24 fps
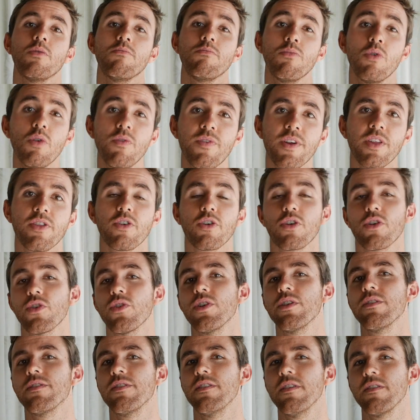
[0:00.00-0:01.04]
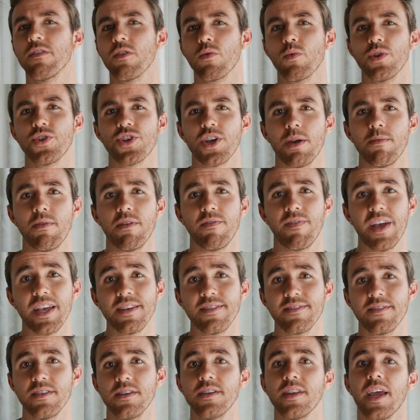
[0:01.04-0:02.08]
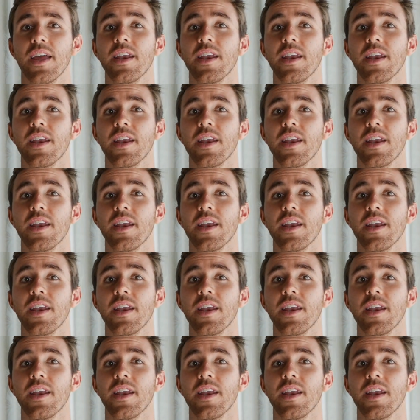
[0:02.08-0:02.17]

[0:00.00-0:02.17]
moving the currencies in which I'm invested,